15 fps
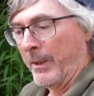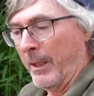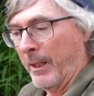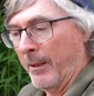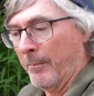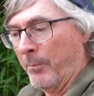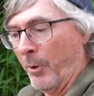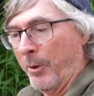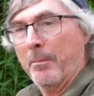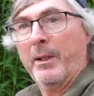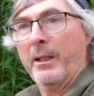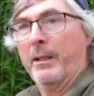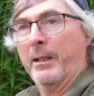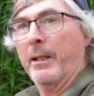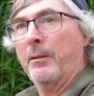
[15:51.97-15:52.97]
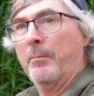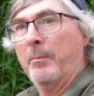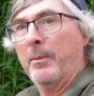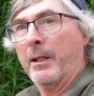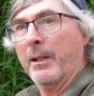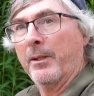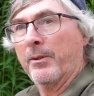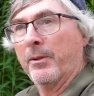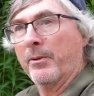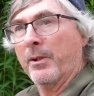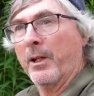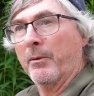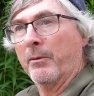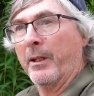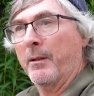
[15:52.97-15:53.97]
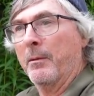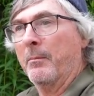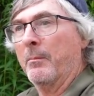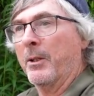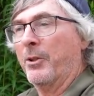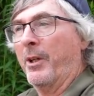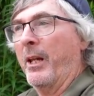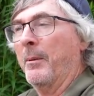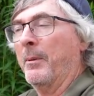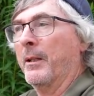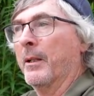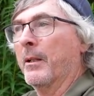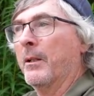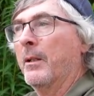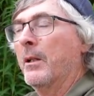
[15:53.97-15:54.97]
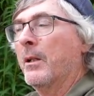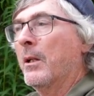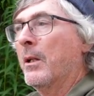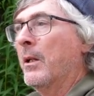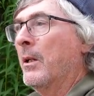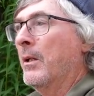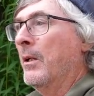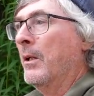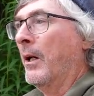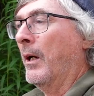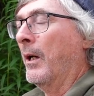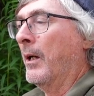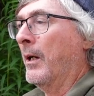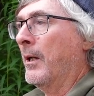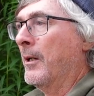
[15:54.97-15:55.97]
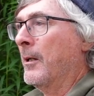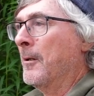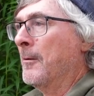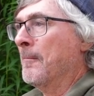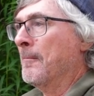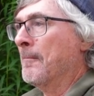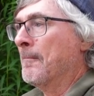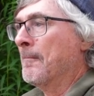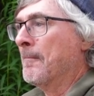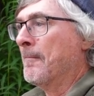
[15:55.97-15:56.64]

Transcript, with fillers: uh, Point Pelee because there's not really much camping there. Um,